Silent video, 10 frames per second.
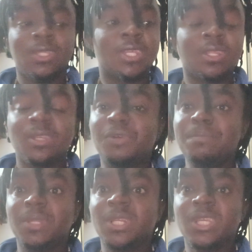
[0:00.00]
They
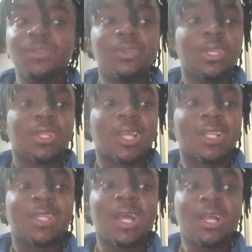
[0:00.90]
never believe
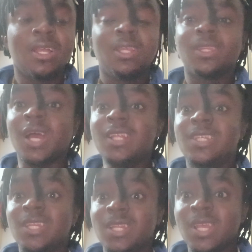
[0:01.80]
that
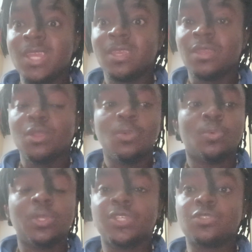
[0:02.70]
delay
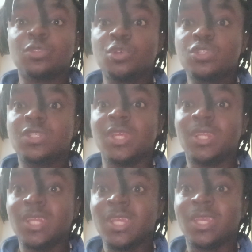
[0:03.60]
is not
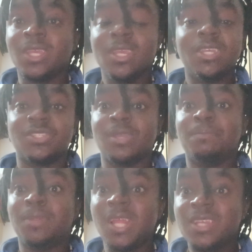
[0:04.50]
delay, is a
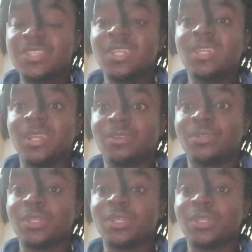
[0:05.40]
blessing in